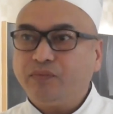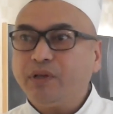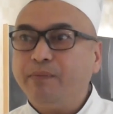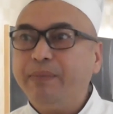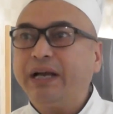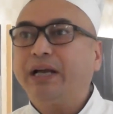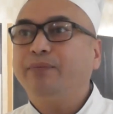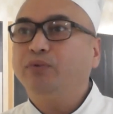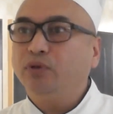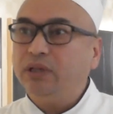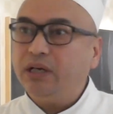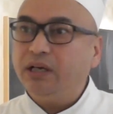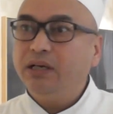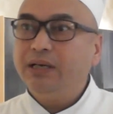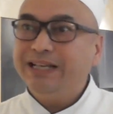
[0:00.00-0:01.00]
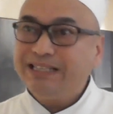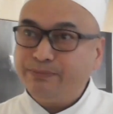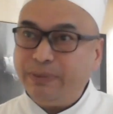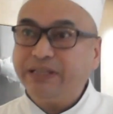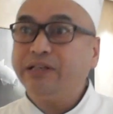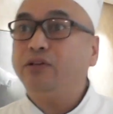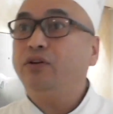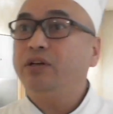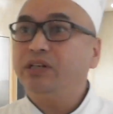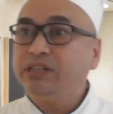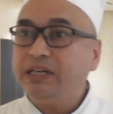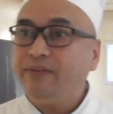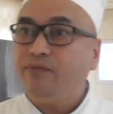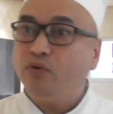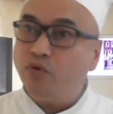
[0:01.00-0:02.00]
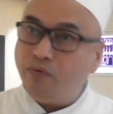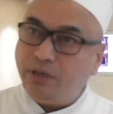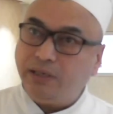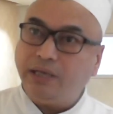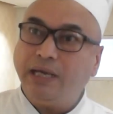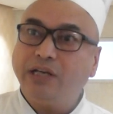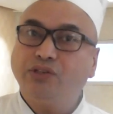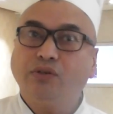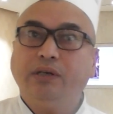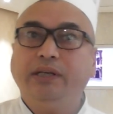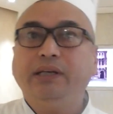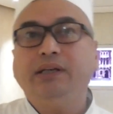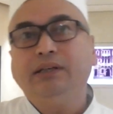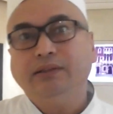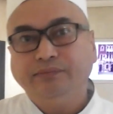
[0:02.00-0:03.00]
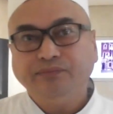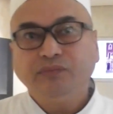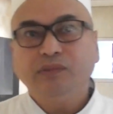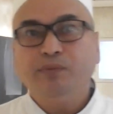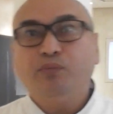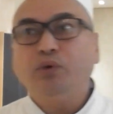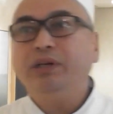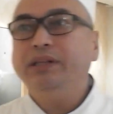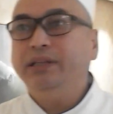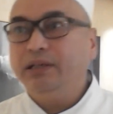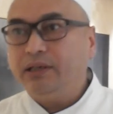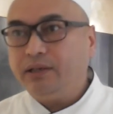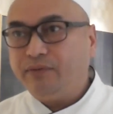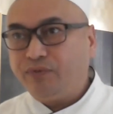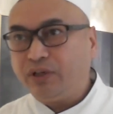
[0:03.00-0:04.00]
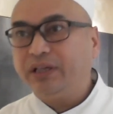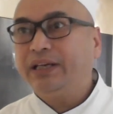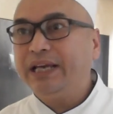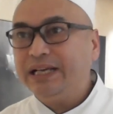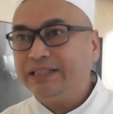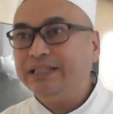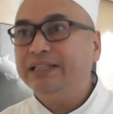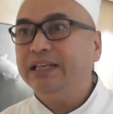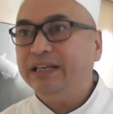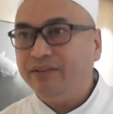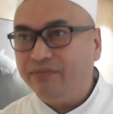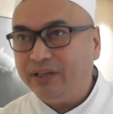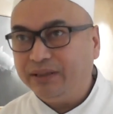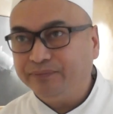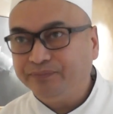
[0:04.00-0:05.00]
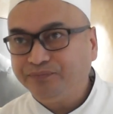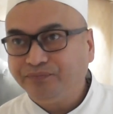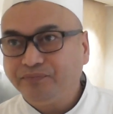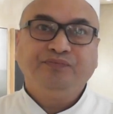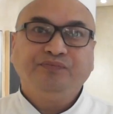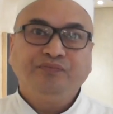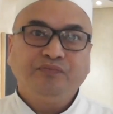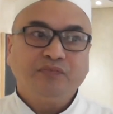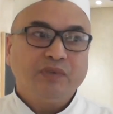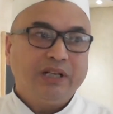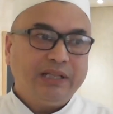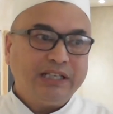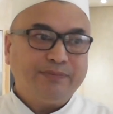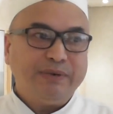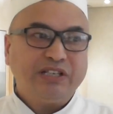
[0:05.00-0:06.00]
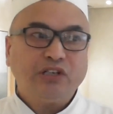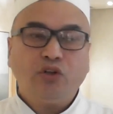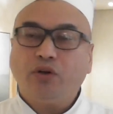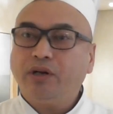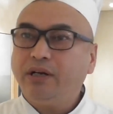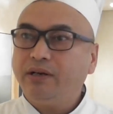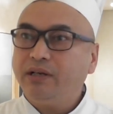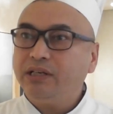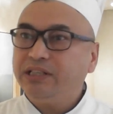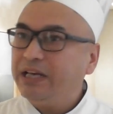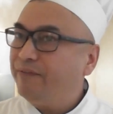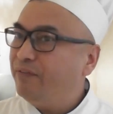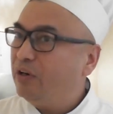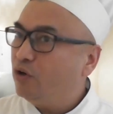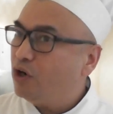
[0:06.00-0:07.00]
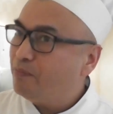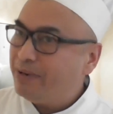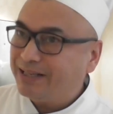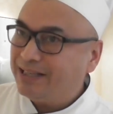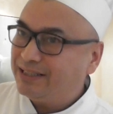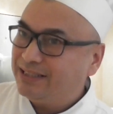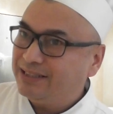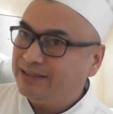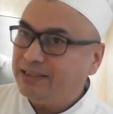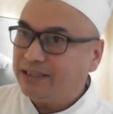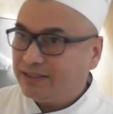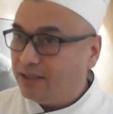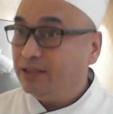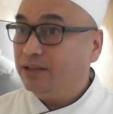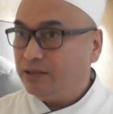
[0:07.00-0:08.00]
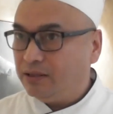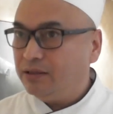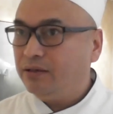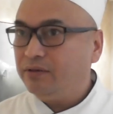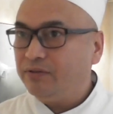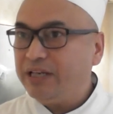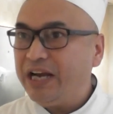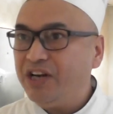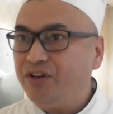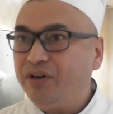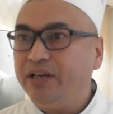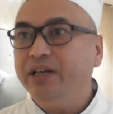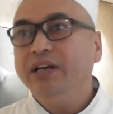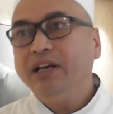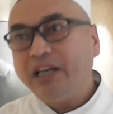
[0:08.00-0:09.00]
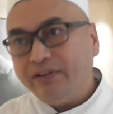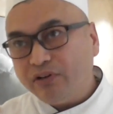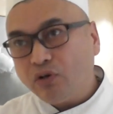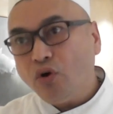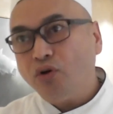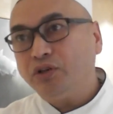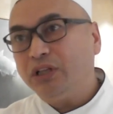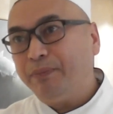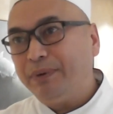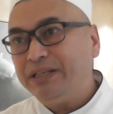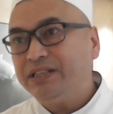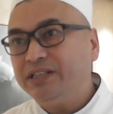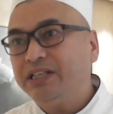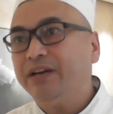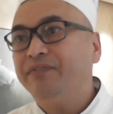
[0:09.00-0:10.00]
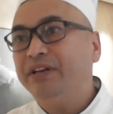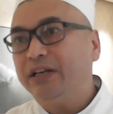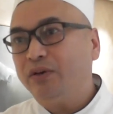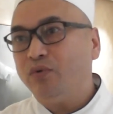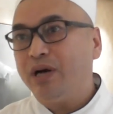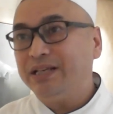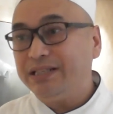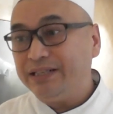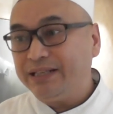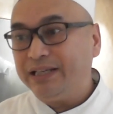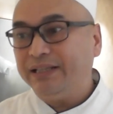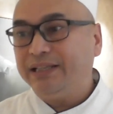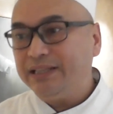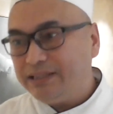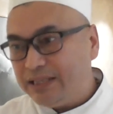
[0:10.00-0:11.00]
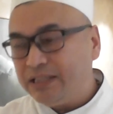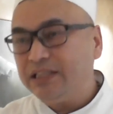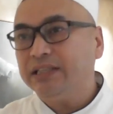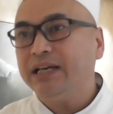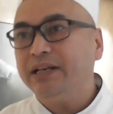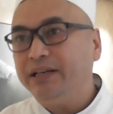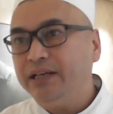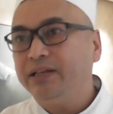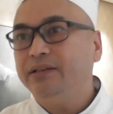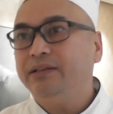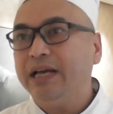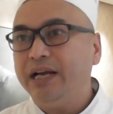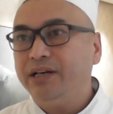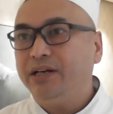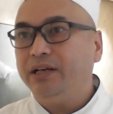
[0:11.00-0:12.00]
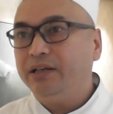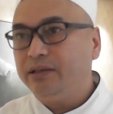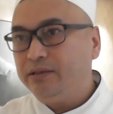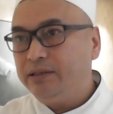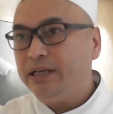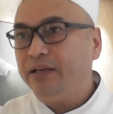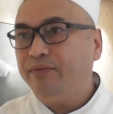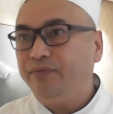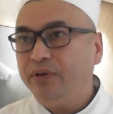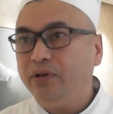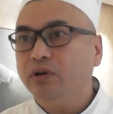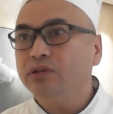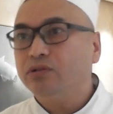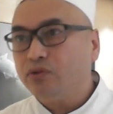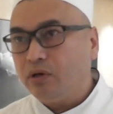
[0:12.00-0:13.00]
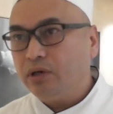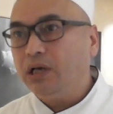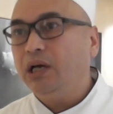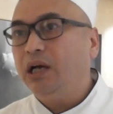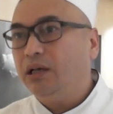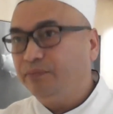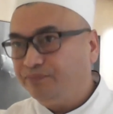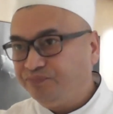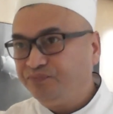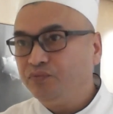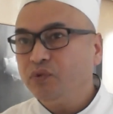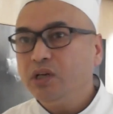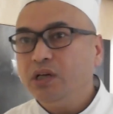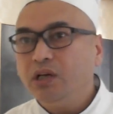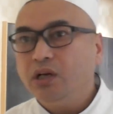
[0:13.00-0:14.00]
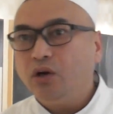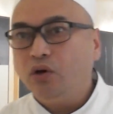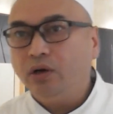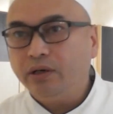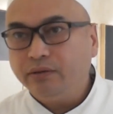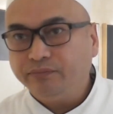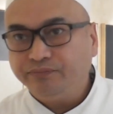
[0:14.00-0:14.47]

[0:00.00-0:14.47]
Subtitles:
backup to the special order chef who will actually put in for the guest in the evening. The special order chef will not make the dessert dietary. He will go to the pastry chef in advance and tell this is I need dietary, dairy free or salt or